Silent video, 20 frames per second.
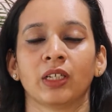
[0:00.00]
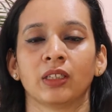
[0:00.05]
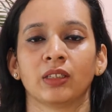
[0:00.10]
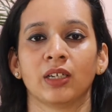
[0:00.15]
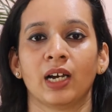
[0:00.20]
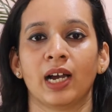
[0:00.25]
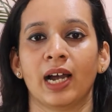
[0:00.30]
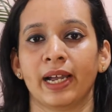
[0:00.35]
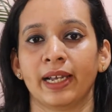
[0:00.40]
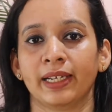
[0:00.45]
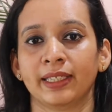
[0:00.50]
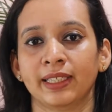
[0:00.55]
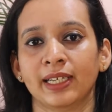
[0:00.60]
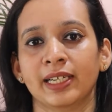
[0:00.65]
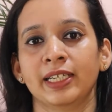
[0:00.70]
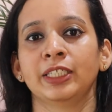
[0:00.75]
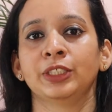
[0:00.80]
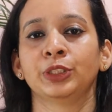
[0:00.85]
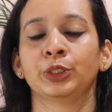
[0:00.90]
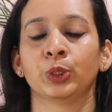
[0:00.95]
The
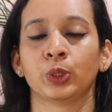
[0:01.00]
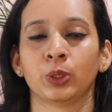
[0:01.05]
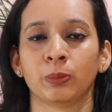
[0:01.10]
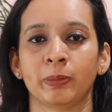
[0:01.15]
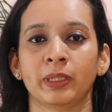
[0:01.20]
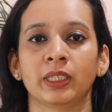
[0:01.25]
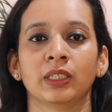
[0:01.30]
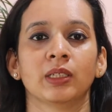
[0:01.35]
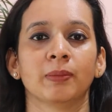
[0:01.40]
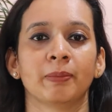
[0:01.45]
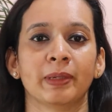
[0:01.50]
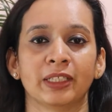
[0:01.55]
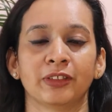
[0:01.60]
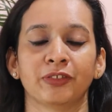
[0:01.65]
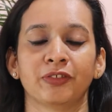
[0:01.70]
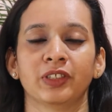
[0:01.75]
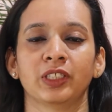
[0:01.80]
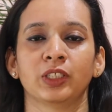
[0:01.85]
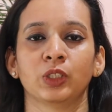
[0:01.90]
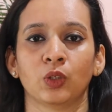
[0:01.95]
highlight should be the
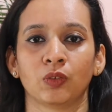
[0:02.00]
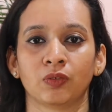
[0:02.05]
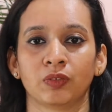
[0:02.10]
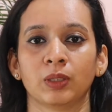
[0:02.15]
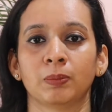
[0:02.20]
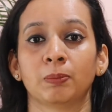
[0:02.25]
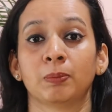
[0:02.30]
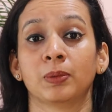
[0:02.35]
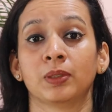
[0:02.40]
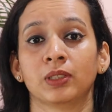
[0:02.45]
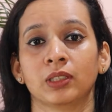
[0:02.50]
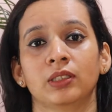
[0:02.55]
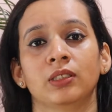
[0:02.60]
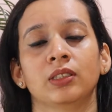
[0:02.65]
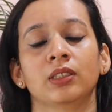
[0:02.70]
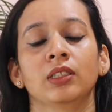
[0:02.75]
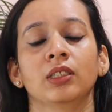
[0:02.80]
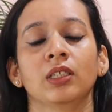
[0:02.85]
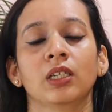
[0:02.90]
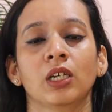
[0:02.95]
benefit of the
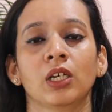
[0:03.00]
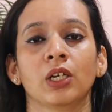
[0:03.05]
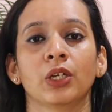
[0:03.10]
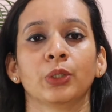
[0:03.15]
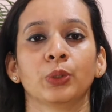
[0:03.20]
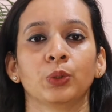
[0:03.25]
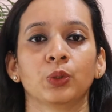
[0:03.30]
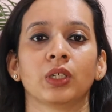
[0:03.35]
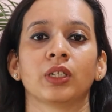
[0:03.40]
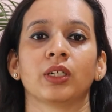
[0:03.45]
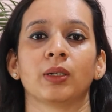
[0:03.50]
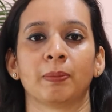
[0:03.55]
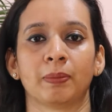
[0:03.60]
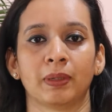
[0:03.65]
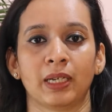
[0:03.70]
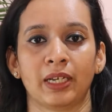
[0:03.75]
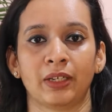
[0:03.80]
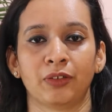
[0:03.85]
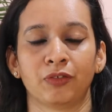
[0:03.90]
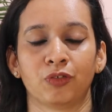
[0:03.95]
person you are
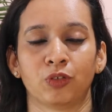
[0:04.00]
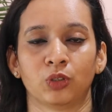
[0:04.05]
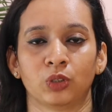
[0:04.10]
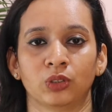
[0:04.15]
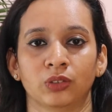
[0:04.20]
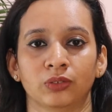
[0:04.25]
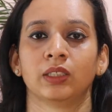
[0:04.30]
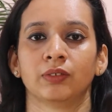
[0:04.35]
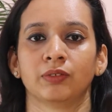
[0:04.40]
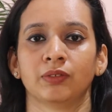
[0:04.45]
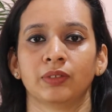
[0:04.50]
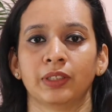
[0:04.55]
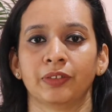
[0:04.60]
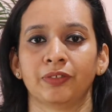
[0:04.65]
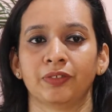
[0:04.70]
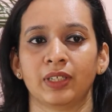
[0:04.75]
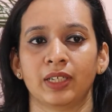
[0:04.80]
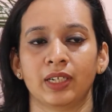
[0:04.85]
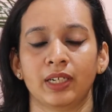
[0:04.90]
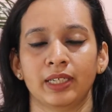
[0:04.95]
applying for.
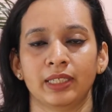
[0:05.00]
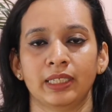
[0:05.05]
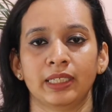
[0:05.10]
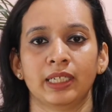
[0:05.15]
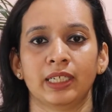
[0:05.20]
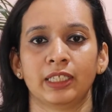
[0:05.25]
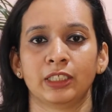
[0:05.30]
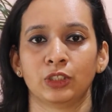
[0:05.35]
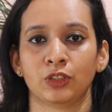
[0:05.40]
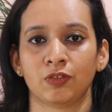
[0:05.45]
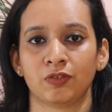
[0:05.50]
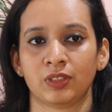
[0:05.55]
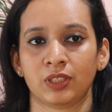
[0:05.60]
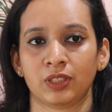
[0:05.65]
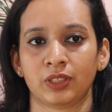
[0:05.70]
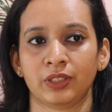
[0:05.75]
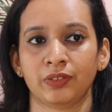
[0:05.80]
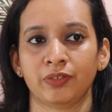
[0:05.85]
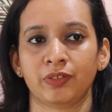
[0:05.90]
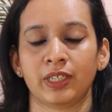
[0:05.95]
If there are any kinds of
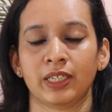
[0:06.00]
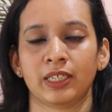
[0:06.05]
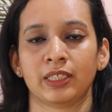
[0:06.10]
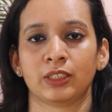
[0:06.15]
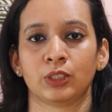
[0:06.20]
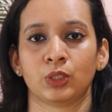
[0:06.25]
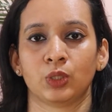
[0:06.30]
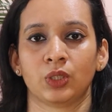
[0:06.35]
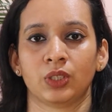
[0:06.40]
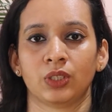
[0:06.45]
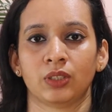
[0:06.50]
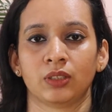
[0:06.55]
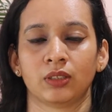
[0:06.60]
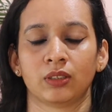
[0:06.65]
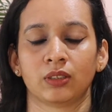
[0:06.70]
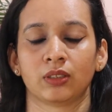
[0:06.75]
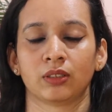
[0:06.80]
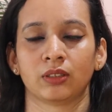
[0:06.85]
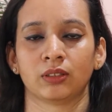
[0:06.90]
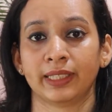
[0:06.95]
certificates
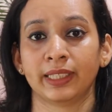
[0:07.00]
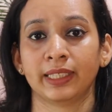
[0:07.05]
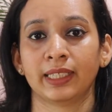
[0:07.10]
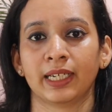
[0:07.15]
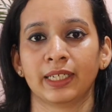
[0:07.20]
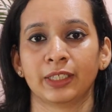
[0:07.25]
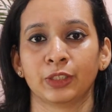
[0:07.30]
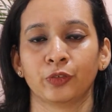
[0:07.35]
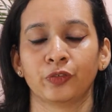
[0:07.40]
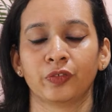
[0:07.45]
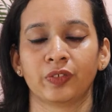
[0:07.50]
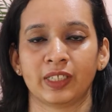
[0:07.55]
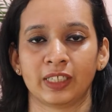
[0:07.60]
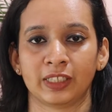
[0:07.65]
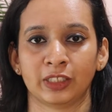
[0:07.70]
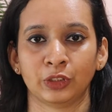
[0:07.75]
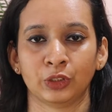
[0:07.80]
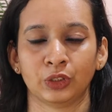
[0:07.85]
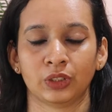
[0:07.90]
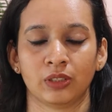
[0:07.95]
or any kind of
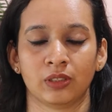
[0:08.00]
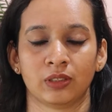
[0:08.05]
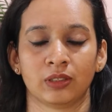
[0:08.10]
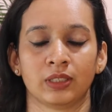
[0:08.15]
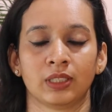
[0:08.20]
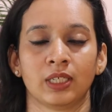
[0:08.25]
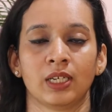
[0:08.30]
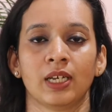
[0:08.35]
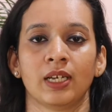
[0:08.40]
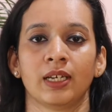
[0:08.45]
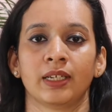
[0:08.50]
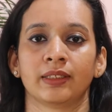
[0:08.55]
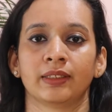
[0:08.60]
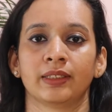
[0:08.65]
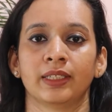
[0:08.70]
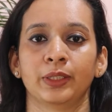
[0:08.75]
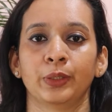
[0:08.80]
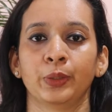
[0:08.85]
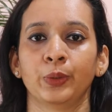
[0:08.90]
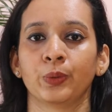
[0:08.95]
credentials,
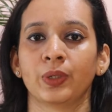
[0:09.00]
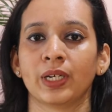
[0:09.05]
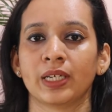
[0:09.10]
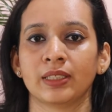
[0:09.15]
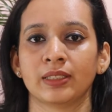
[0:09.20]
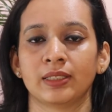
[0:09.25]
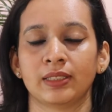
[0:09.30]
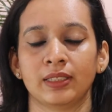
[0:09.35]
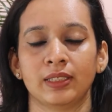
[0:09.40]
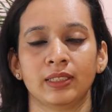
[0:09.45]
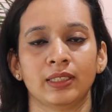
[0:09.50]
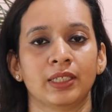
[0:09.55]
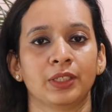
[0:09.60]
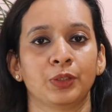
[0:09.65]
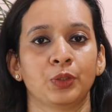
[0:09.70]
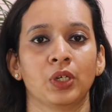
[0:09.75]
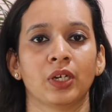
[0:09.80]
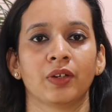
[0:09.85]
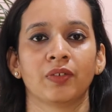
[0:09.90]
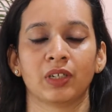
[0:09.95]
then you can say that
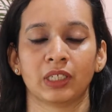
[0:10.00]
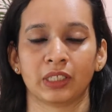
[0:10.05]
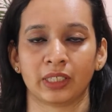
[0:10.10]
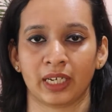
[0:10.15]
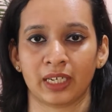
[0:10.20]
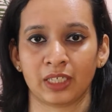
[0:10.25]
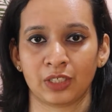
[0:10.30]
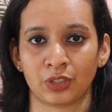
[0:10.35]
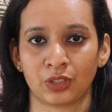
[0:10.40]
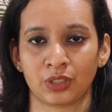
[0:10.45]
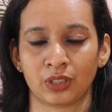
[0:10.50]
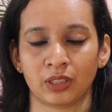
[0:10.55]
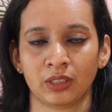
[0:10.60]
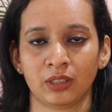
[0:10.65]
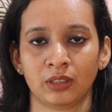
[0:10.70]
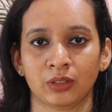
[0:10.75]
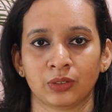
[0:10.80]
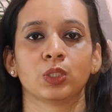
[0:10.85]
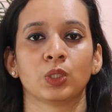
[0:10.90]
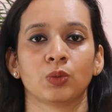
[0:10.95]
you have attached it.